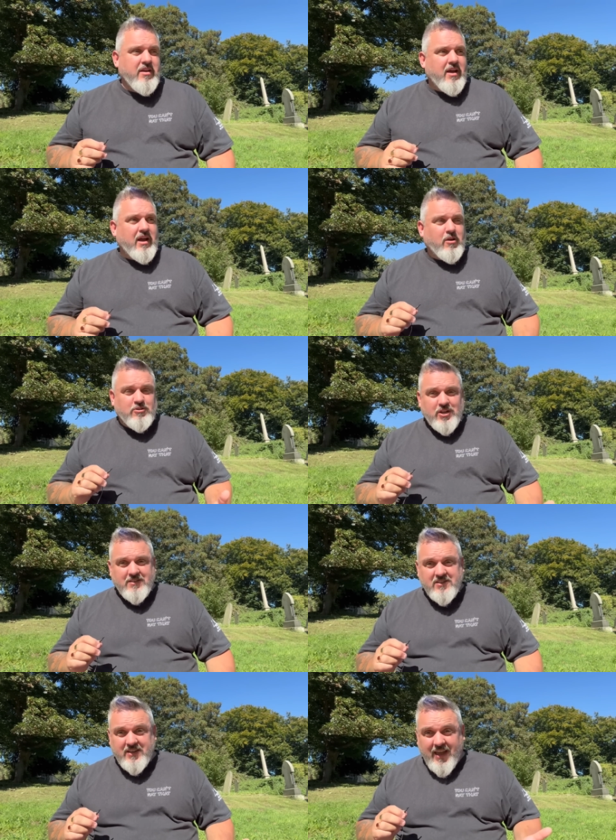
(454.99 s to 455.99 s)
I got a
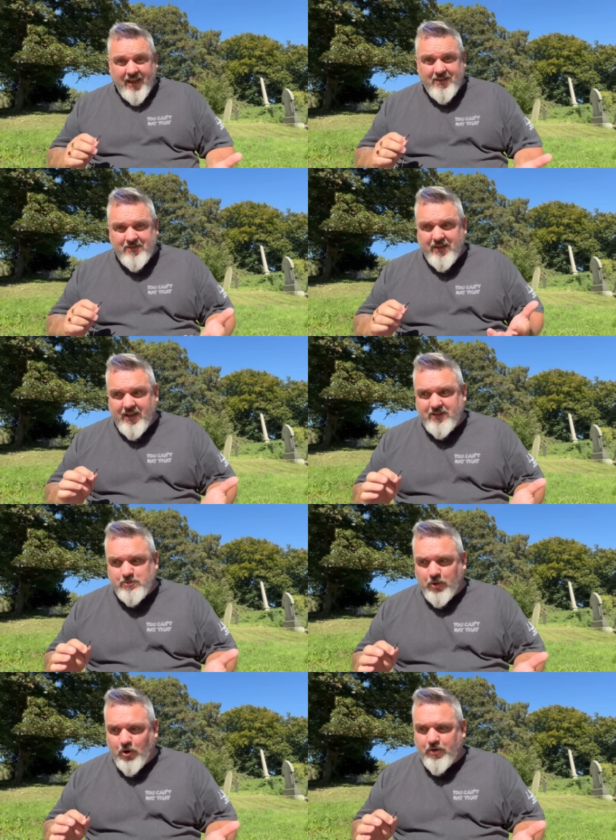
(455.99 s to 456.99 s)
chance to get
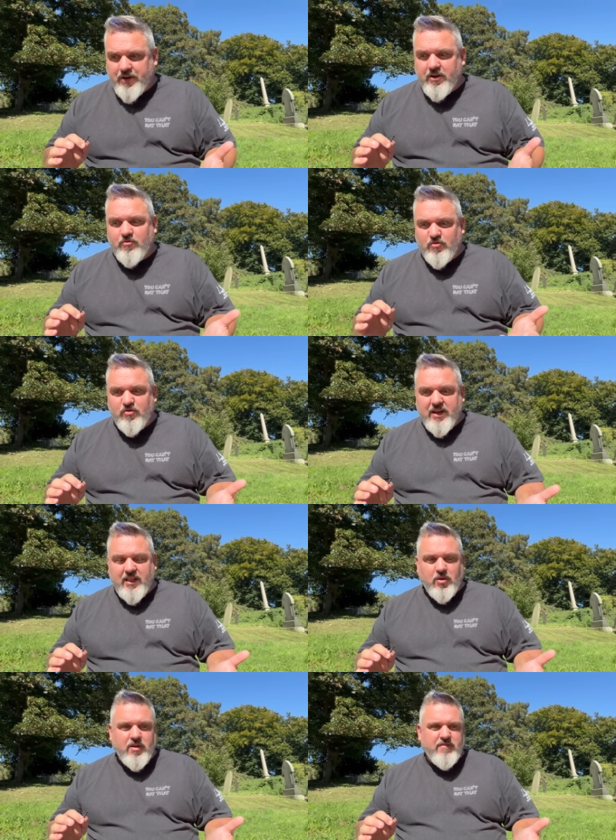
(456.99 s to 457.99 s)
exploring and really
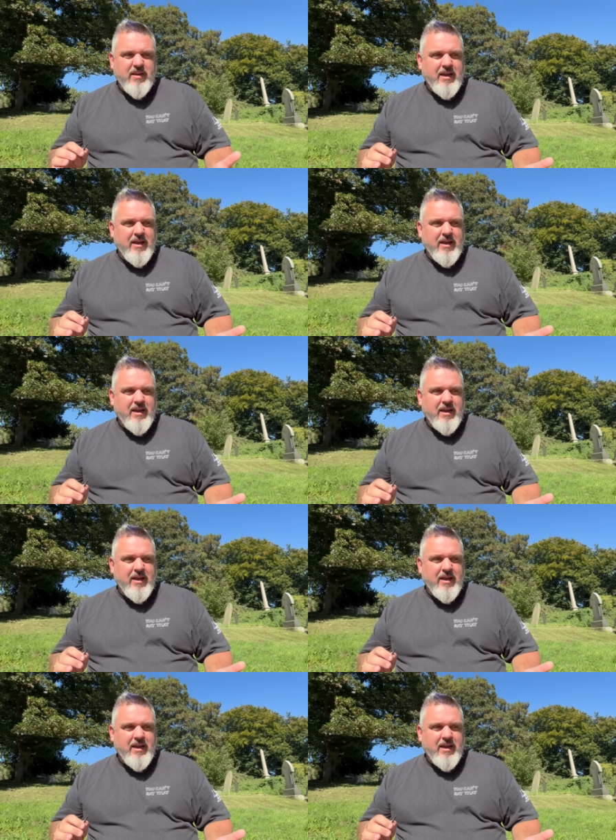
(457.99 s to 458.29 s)
looking around.